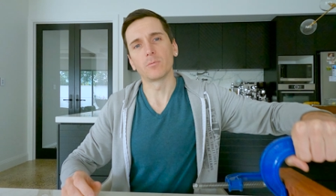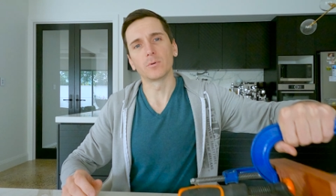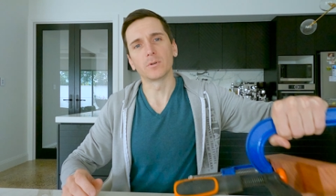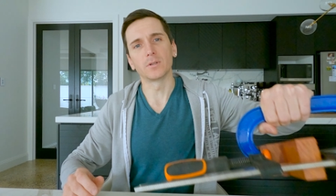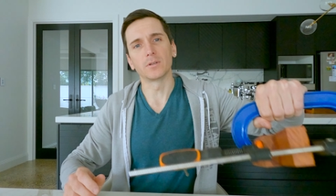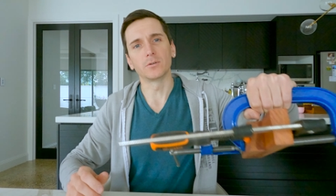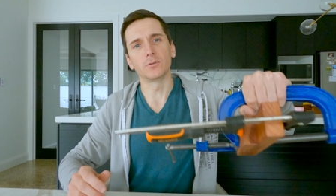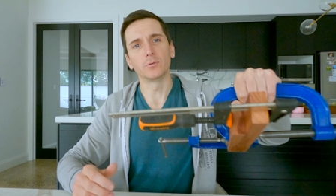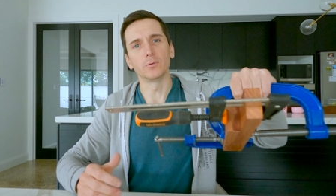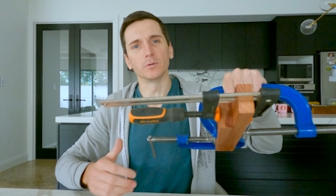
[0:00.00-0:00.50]
I'm
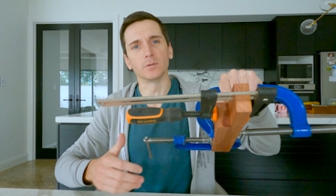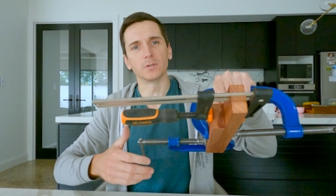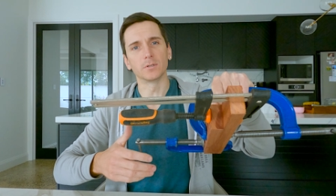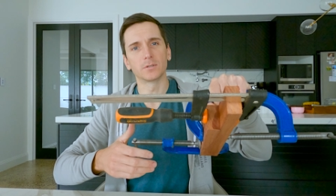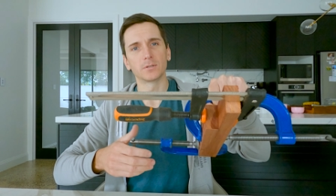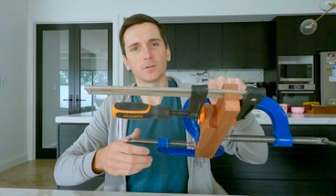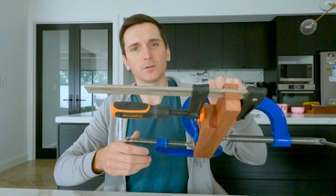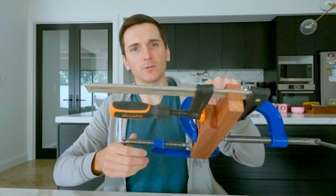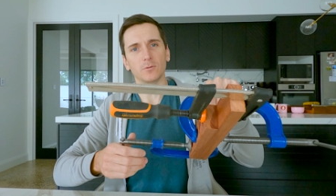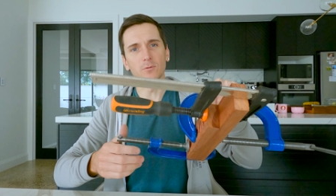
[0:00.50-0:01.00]
gonna do it.
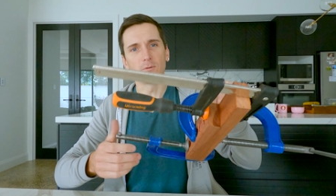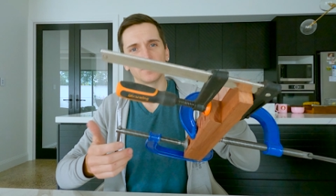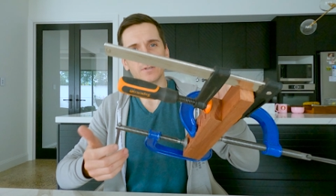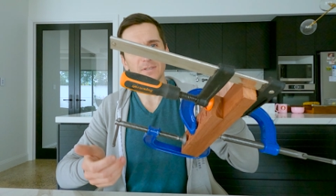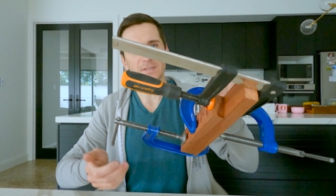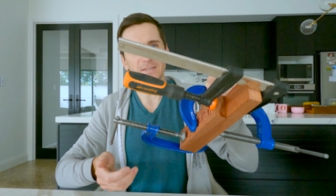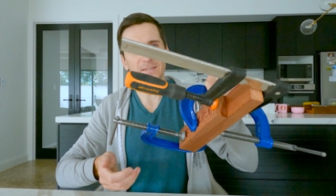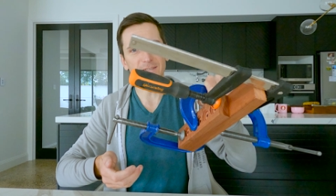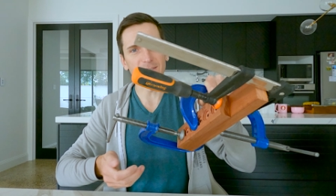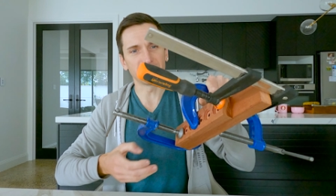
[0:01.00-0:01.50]
So
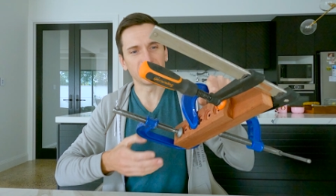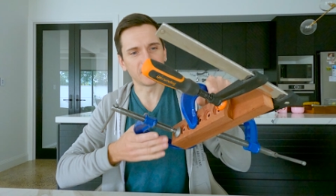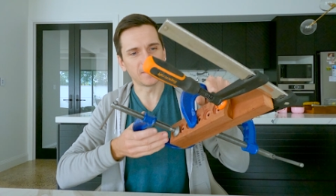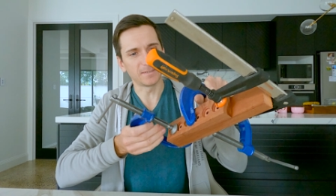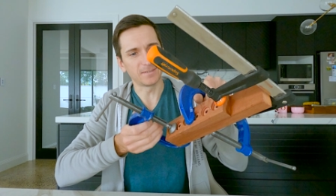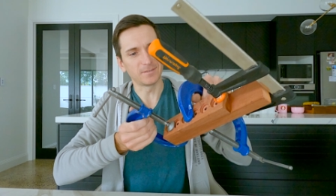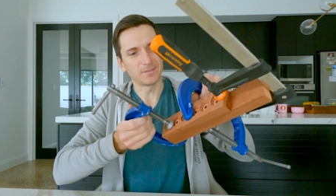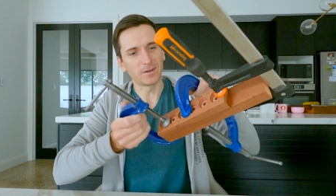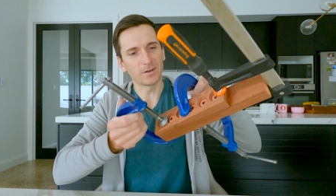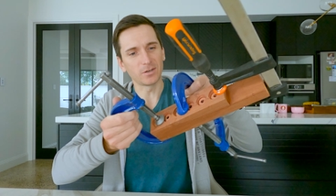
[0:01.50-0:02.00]

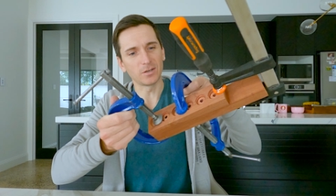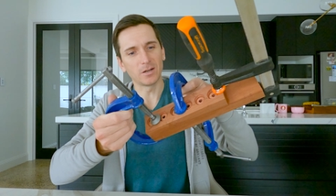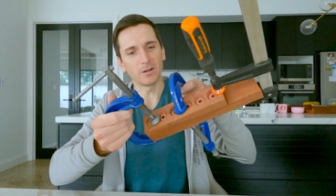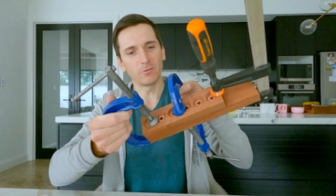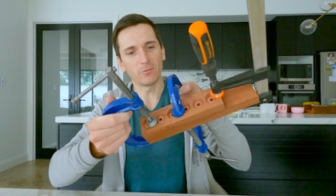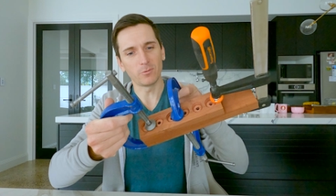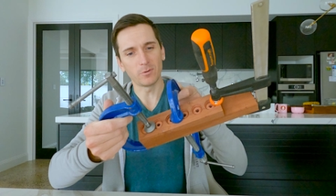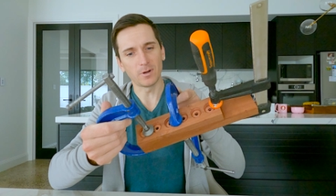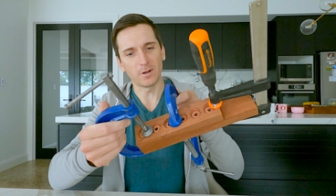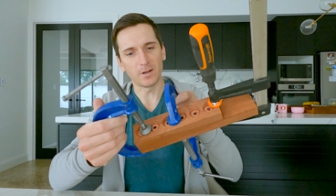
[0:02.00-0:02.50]
right
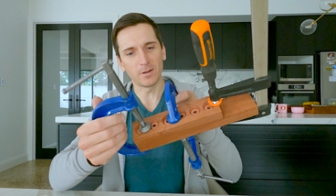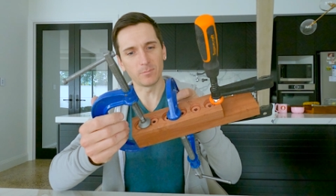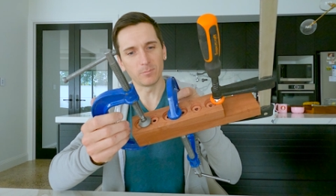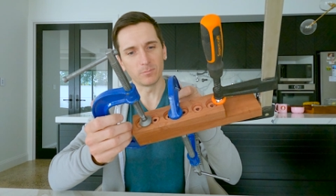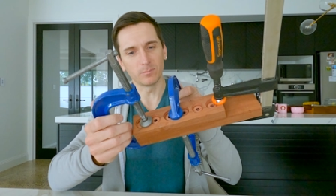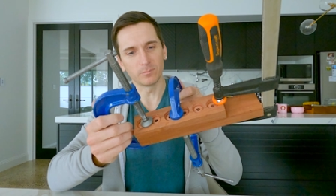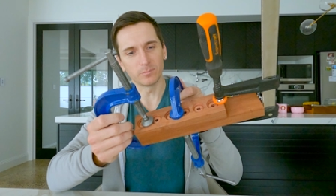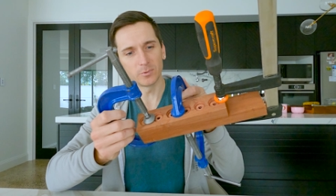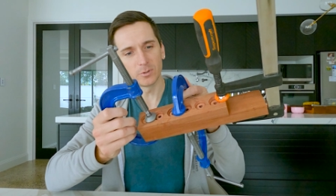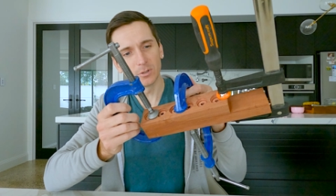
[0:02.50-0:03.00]
now
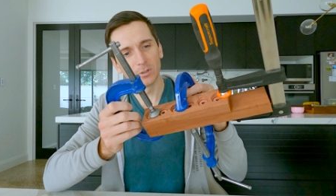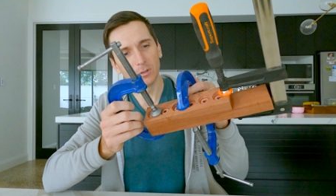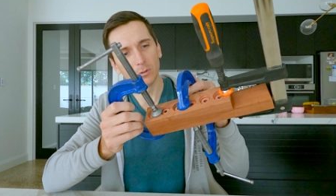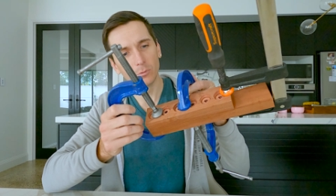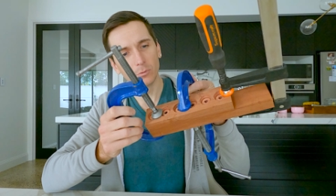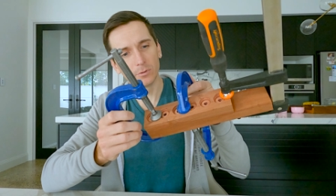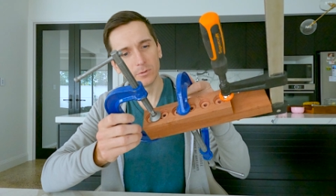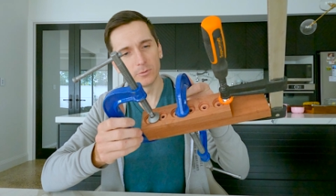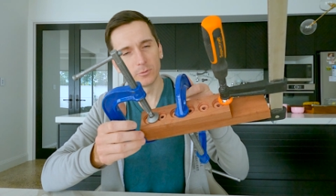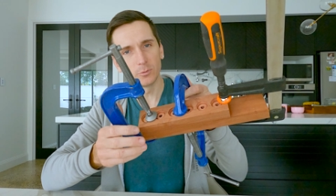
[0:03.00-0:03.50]
I'm
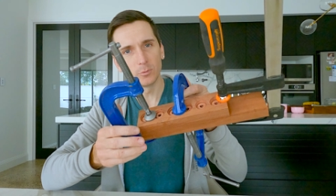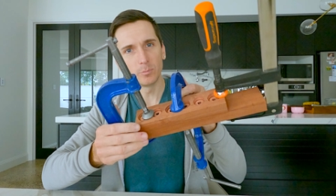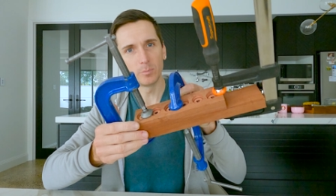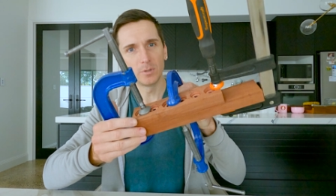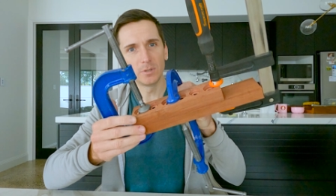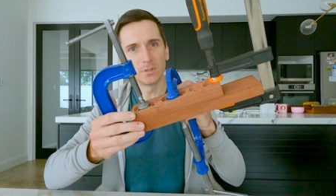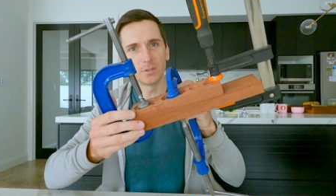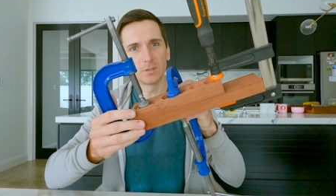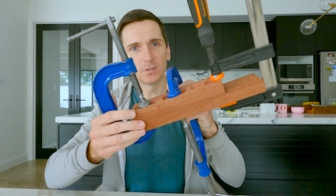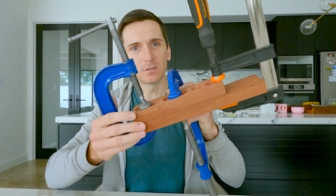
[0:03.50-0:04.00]
gluing two
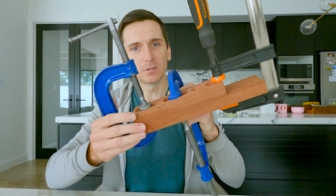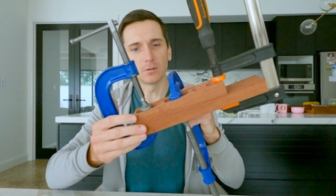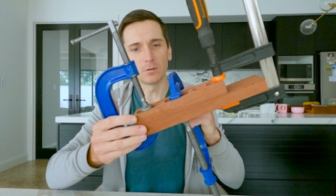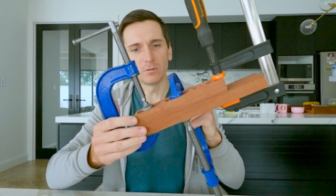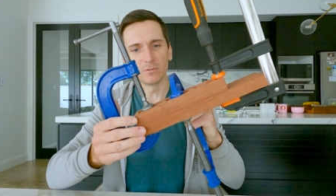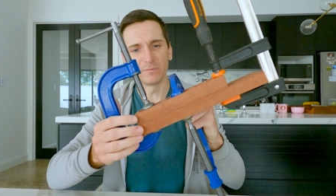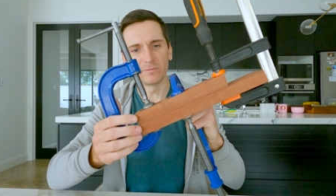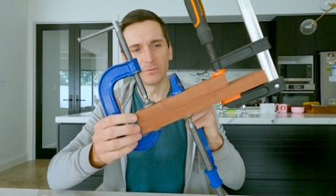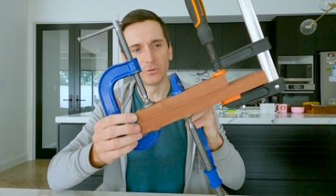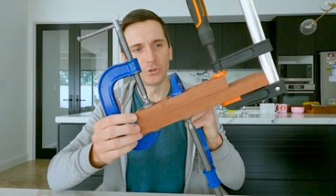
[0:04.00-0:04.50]
pieces
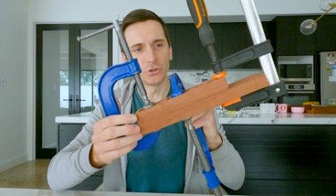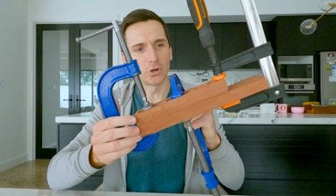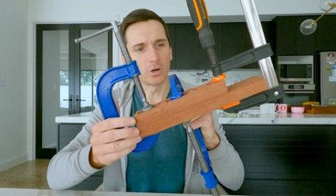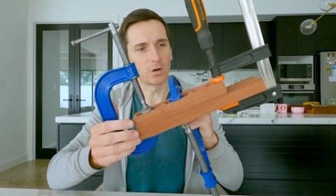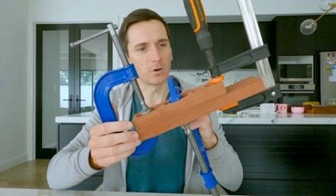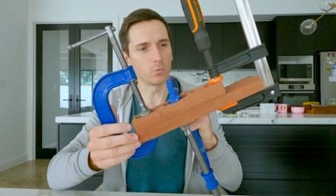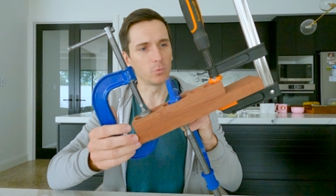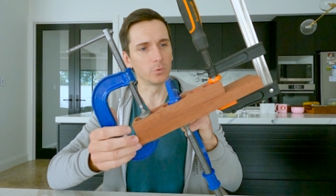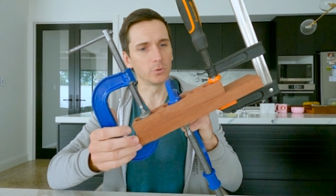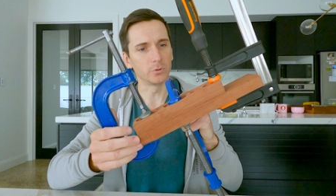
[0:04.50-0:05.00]
of
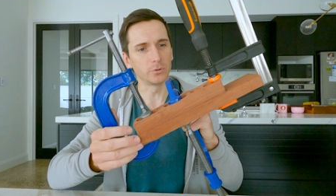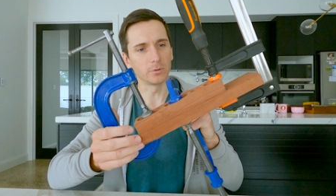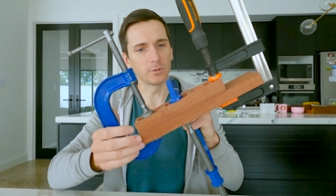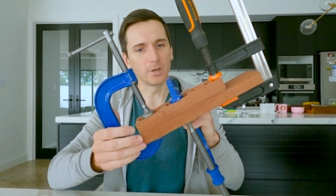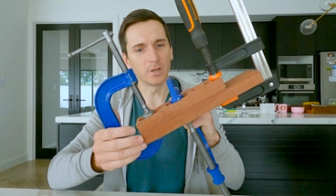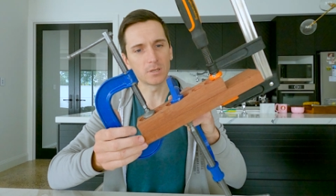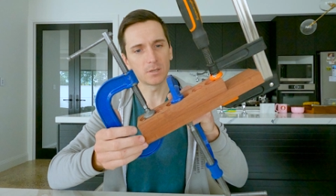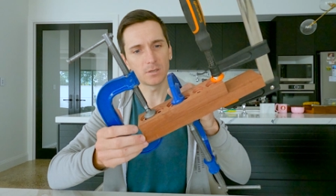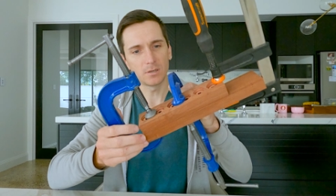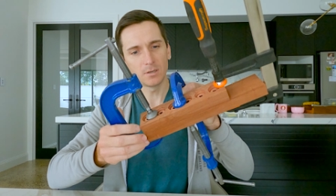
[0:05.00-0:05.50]
jar wood
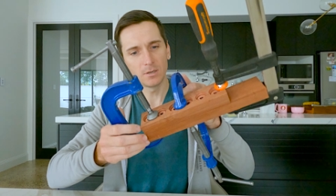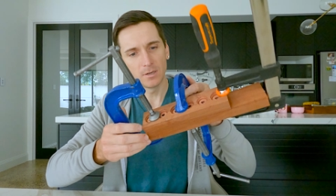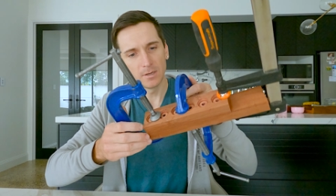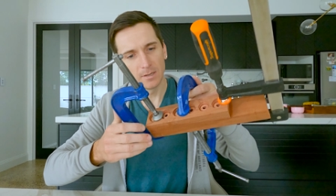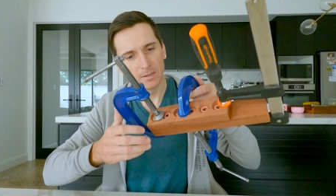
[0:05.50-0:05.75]
together.